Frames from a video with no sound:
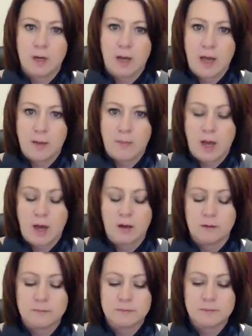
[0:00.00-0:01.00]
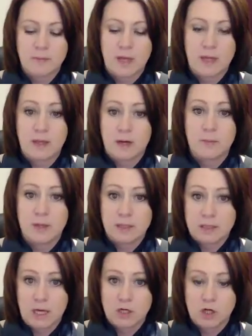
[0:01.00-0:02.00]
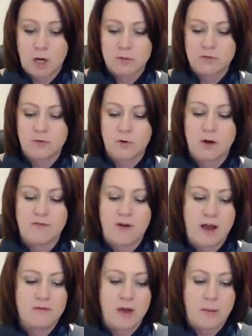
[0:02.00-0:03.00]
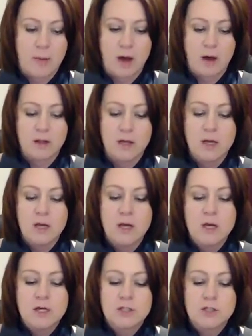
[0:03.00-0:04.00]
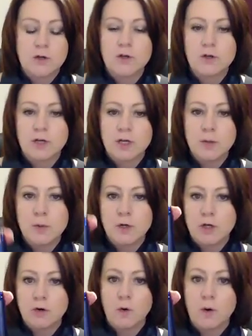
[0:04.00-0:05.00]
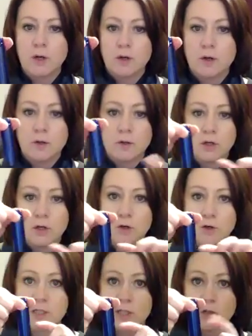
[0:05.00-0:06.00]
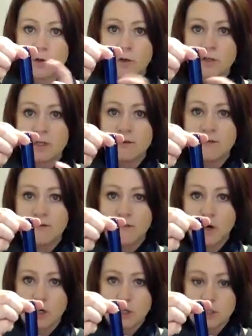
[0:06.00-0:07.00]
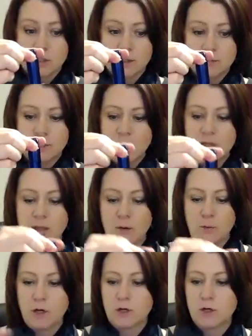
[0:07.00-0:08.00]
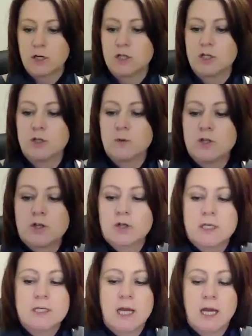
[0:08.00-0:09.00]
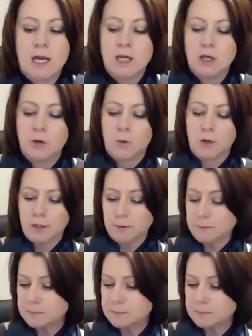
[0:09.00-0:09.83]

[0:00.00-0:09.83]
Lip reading: ml. And then it'd be 10 drops for a 5 ml. So you're going to put your essential oils in first, and then what you're going to do is you're going to take your